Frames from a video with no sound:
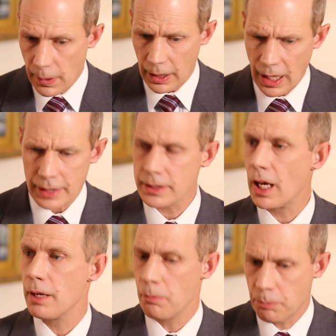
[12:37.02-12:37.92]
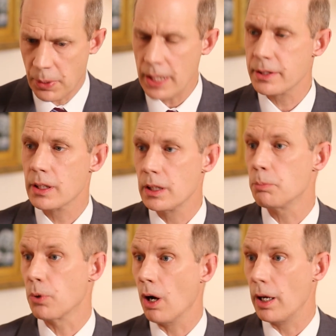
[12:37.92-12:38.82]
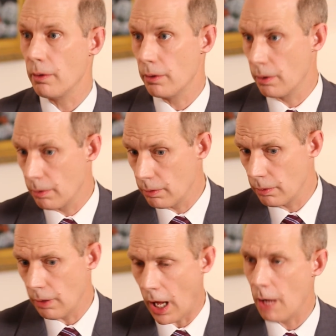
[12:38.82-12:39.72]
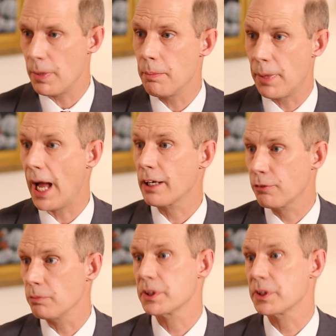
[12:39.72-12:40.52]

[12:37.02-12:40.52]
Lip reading: Kasai basically brought Abe back from